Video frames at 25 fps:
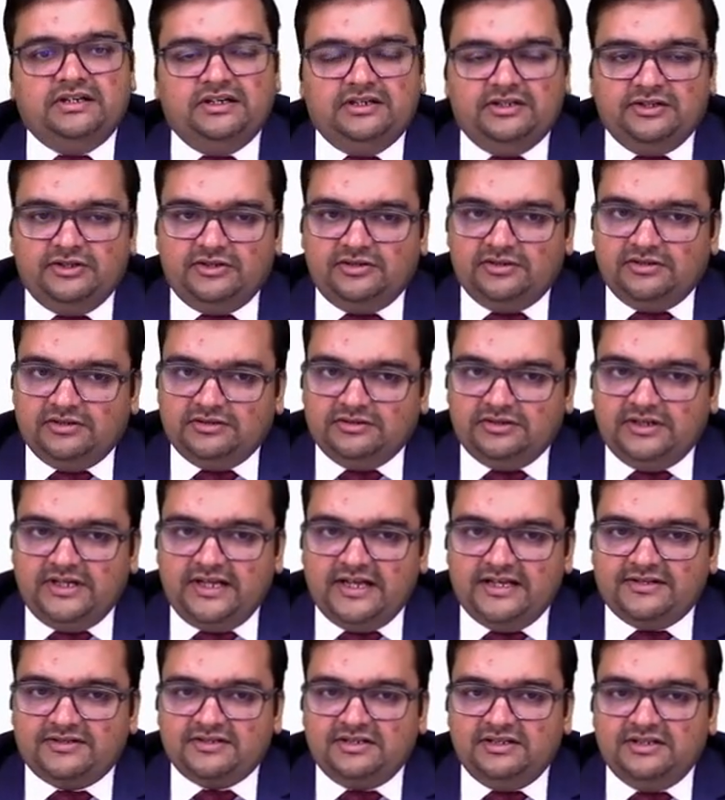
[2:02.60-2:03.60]
The
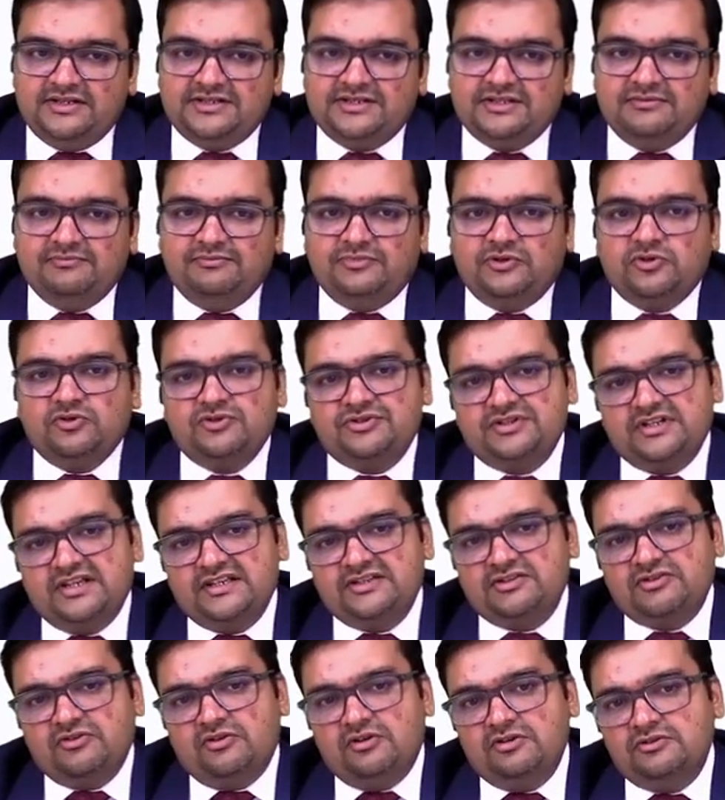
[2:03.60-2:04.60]
escalation
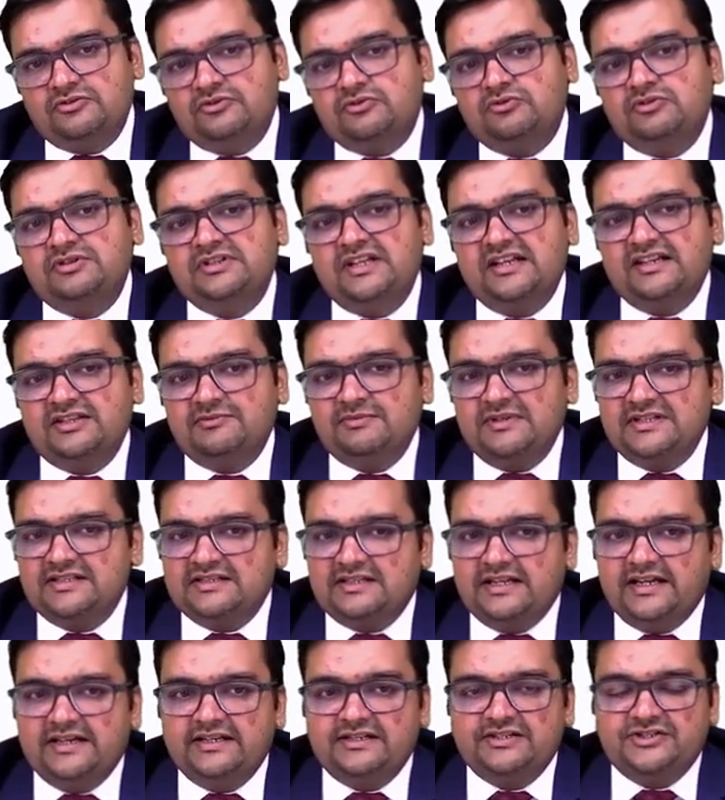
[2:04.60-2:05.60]
process also there has been
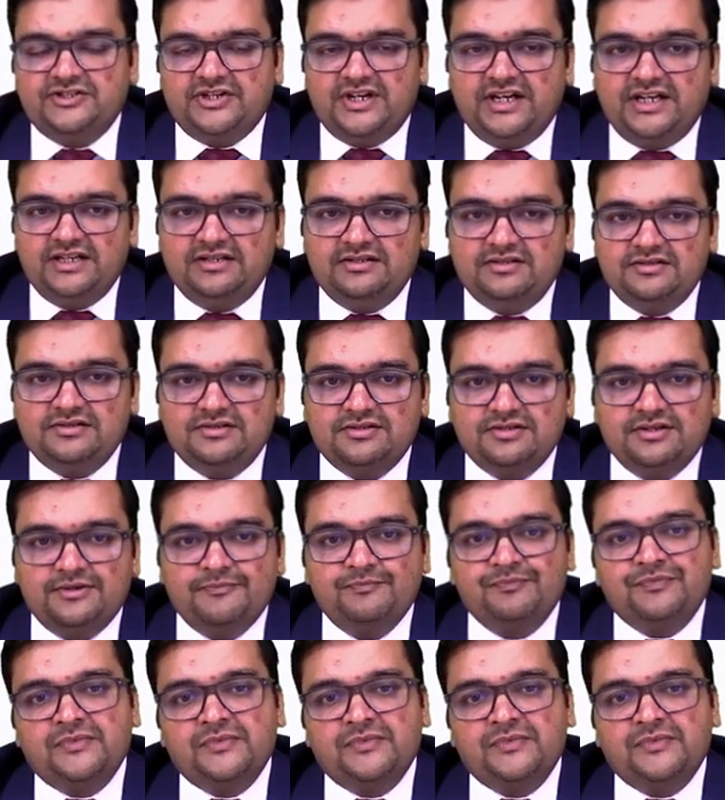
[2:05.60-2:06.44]
slight change.